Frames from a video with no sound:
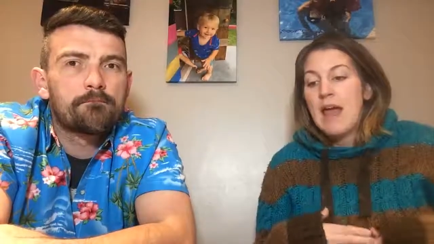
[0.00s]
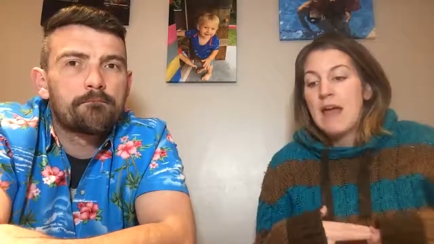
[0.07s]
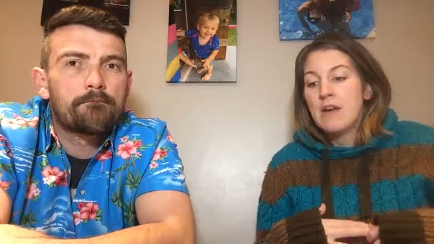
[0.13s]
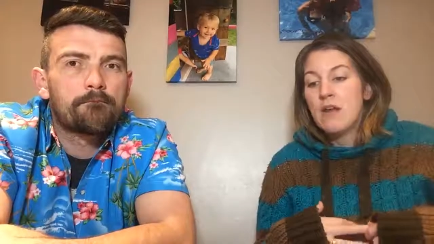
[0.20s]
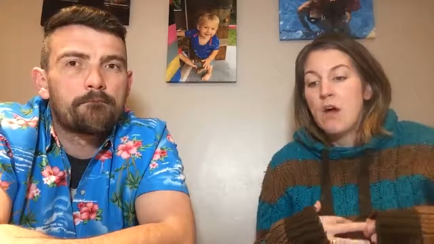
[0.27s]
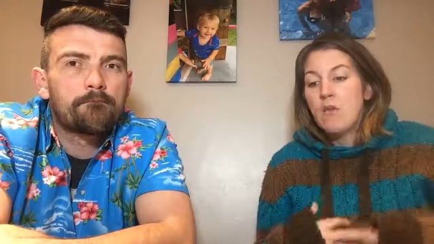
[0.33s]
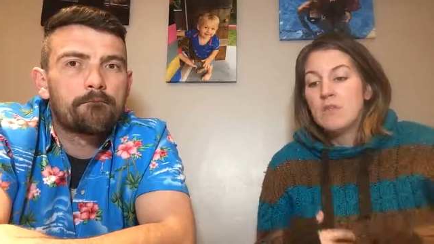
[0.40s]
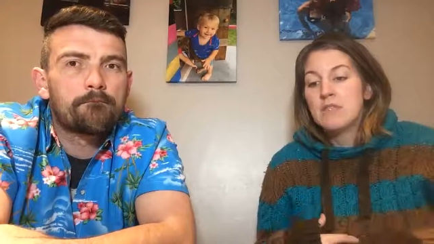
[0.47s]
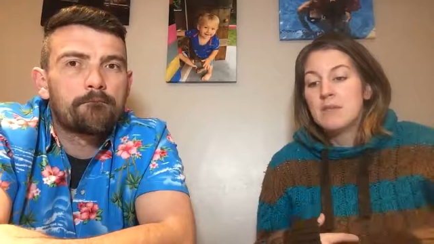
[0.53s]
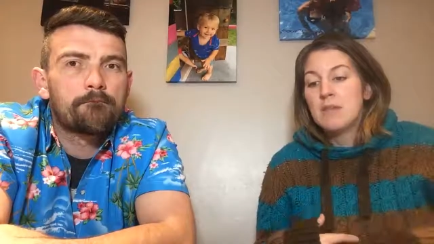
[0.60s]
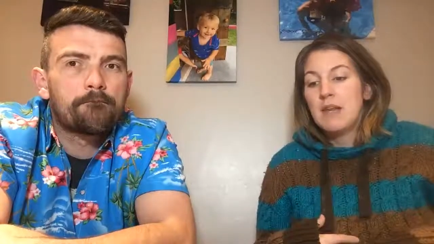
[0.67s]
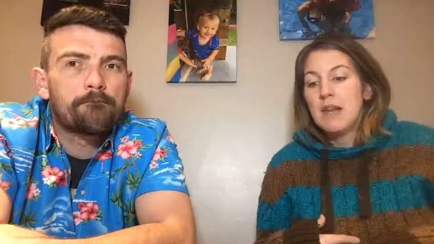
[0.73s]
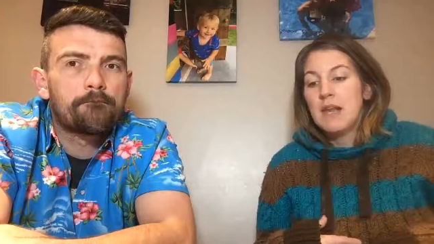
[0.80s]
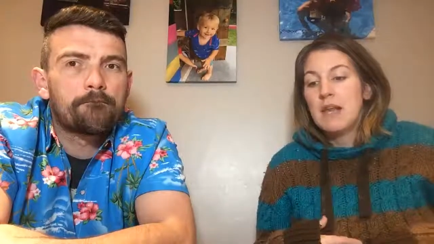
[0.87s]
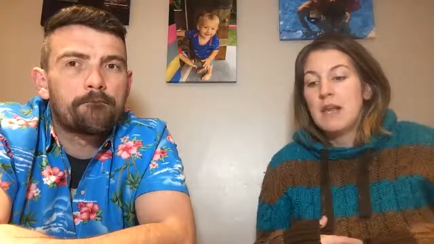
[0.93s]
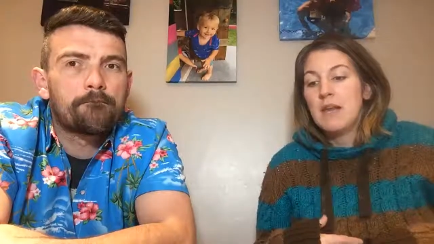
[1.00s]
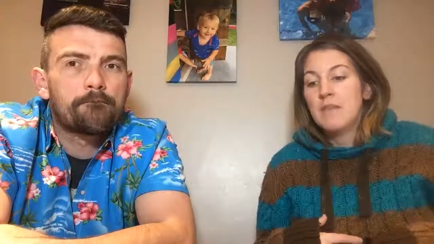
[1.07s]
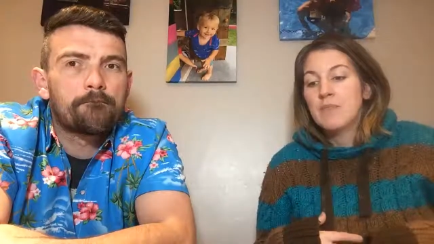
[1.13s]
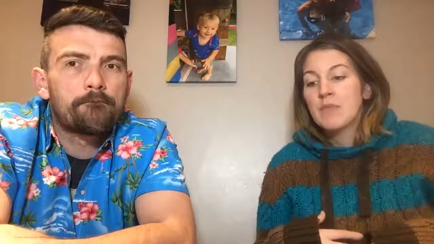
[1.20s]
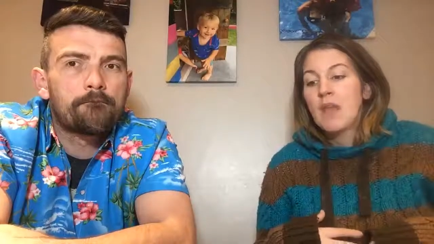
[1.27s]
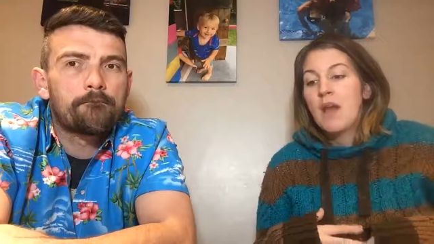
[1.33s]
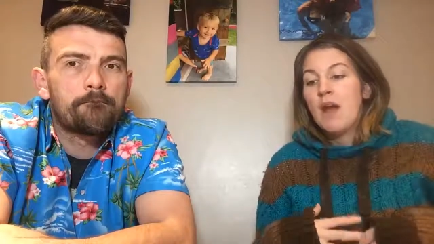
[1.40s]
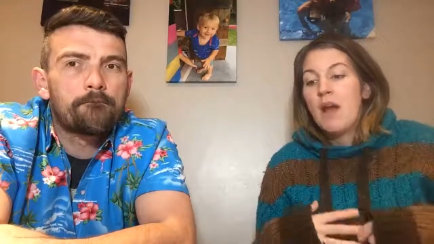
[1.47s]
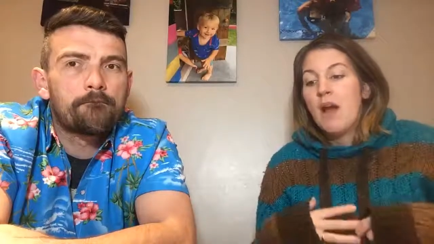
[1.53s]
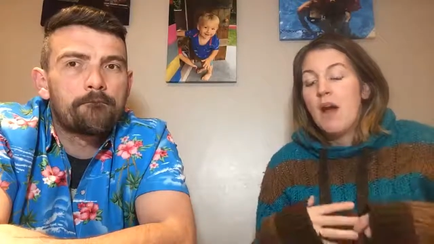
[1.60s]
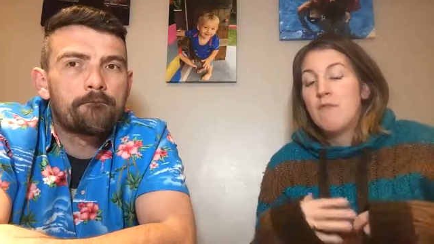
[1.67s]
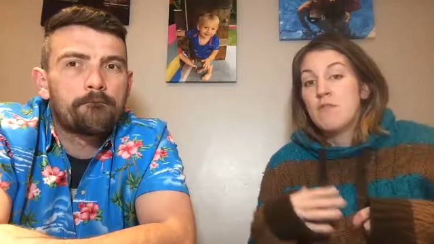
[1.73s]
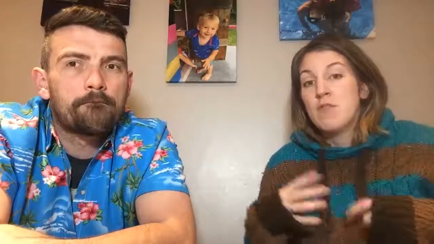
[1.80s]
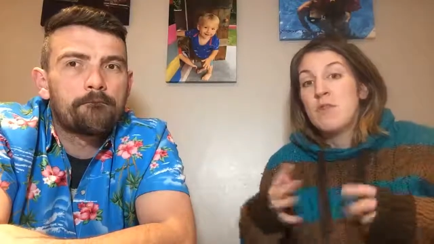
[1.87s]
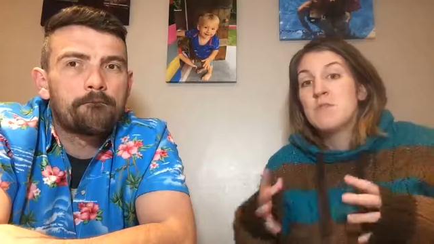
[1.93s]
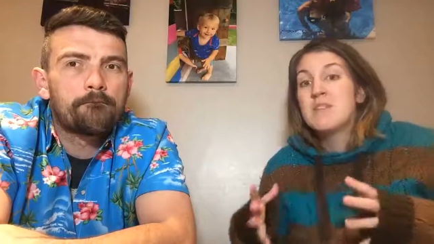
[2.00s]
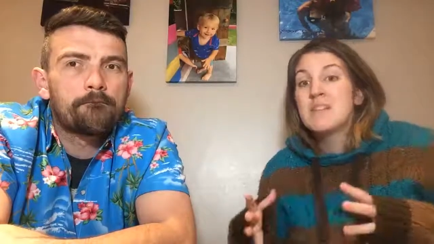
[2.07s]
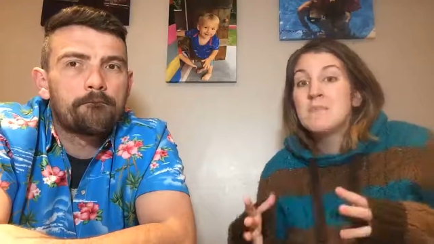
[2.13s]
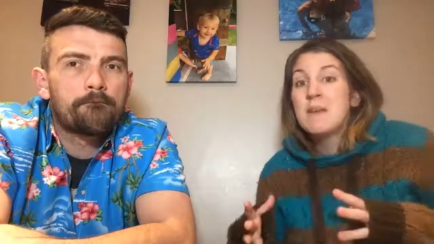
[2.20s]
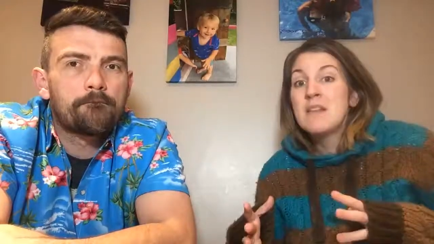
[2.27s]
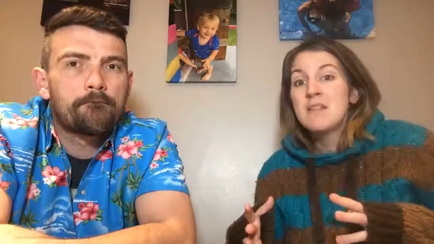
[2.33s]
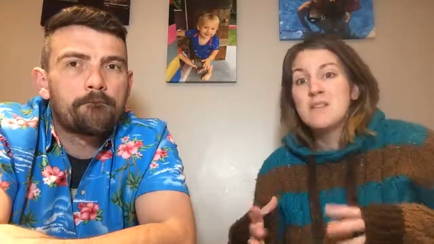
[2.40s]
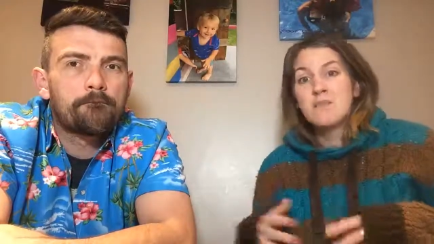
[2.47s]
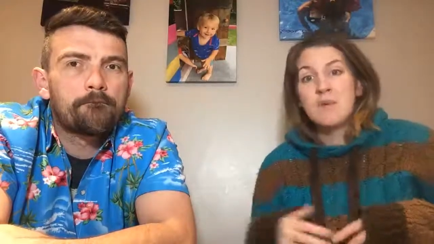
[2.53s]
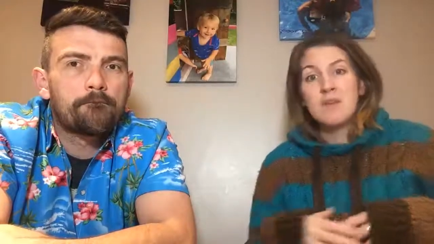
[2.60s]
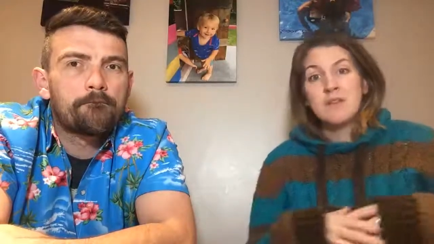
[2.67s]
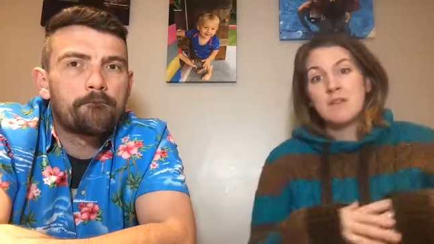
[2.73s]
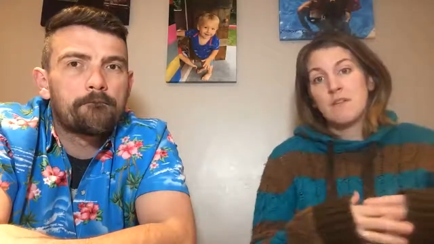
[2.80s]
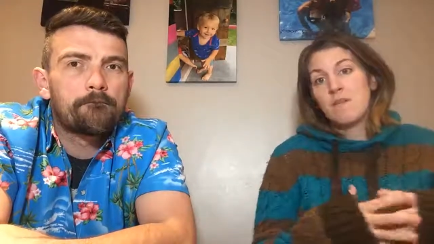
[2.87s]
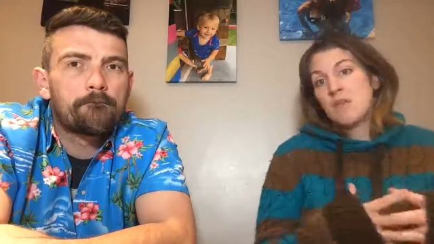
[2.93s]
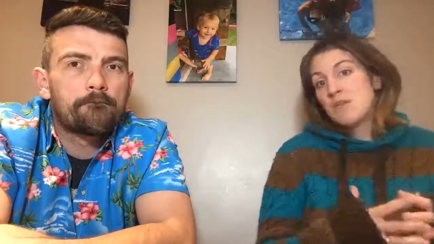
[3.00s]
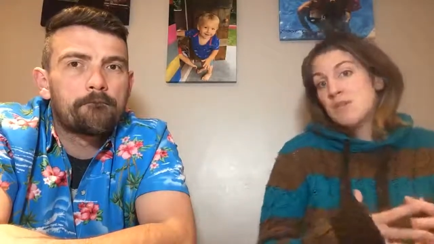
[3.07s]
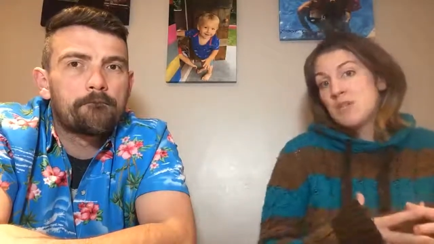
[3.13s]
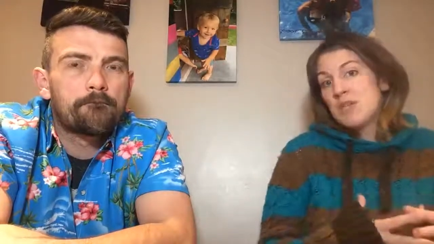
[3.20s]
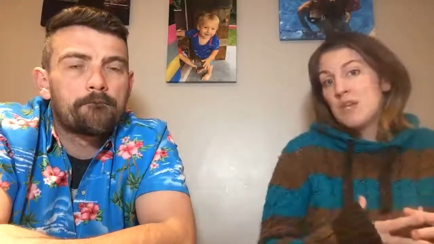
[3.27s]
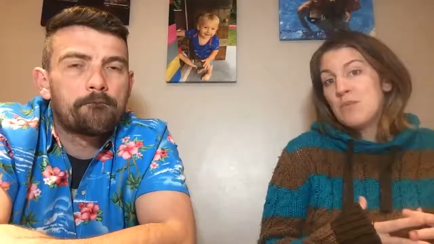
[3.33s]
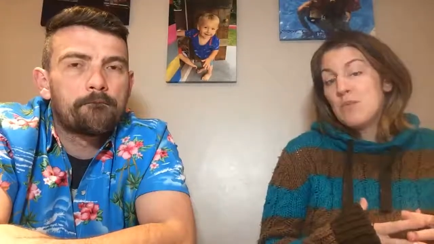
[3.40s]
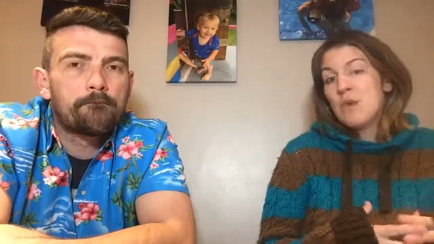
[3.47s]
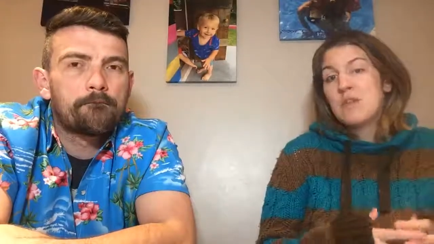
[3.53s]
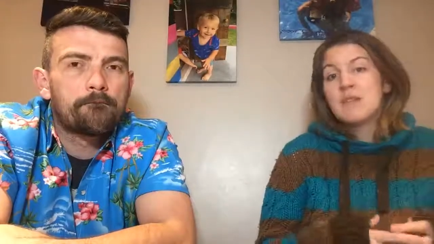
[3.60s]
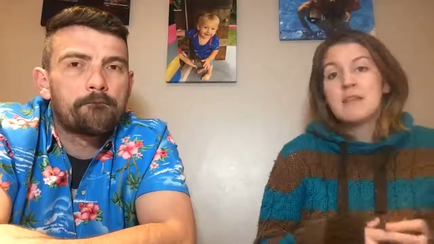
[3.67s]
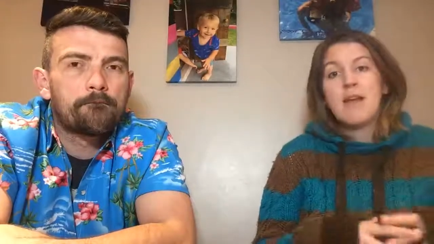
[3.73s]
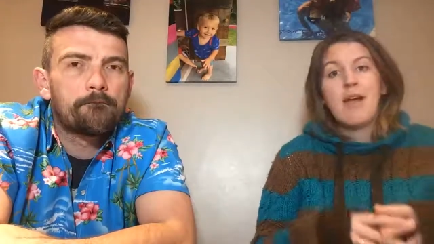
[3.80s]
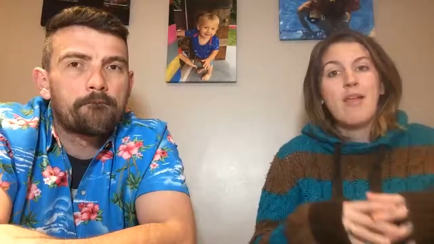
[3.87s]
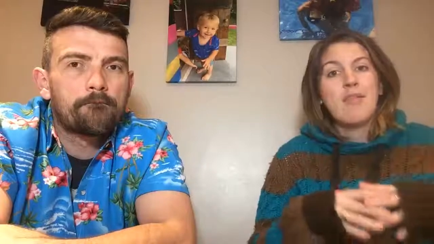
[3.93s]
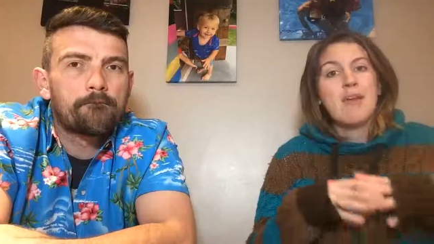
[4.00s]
Speaker 1: And ultimately, I've used expensive ones, I've used cheap ones.